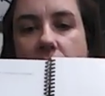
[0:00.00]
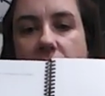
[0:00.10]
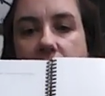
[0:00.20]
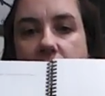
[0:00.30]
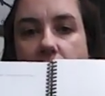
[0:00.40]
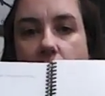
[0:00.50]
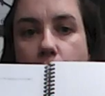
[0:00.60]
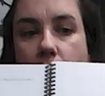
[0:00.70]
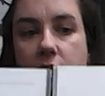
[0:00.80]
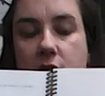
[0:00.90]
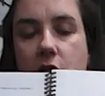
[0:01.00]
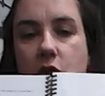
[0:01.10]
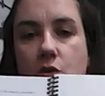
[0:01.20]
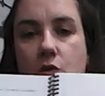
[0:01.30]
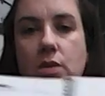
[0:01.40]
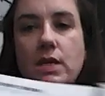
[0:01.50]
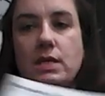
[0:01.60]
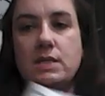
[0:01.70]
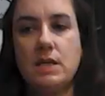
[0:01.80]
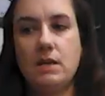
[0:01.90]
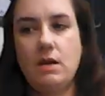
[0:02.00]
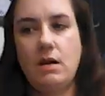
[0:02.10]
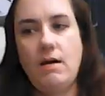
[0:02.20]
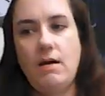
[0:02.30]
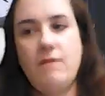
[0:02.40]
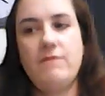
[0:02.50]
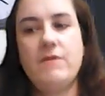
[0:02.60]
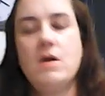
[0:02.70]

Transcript: things that are important to you, things that have